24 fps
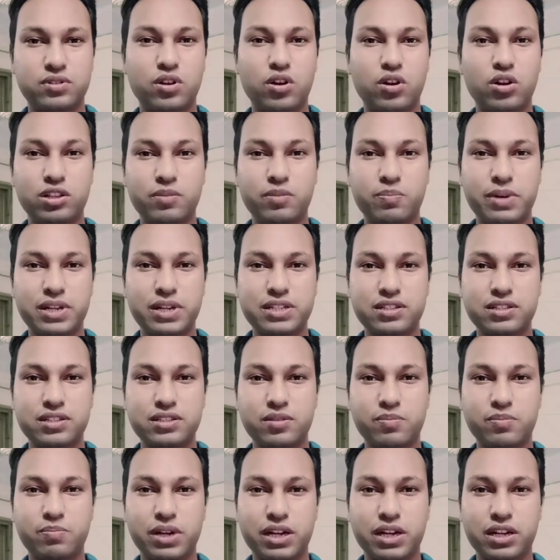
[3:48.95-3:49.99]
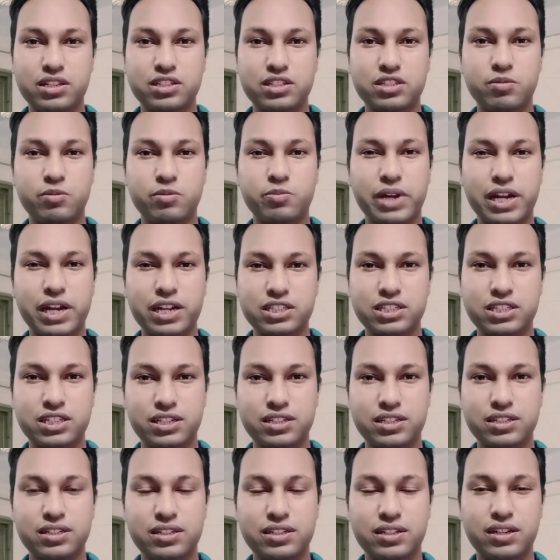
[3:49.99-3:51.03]
On the basis of mechanism of
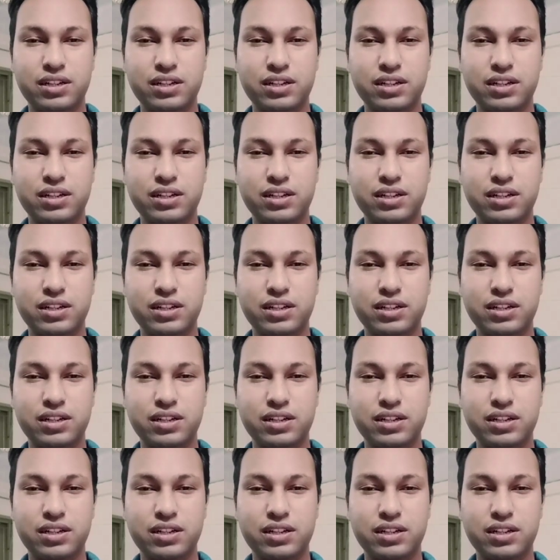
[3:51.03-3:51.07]
action,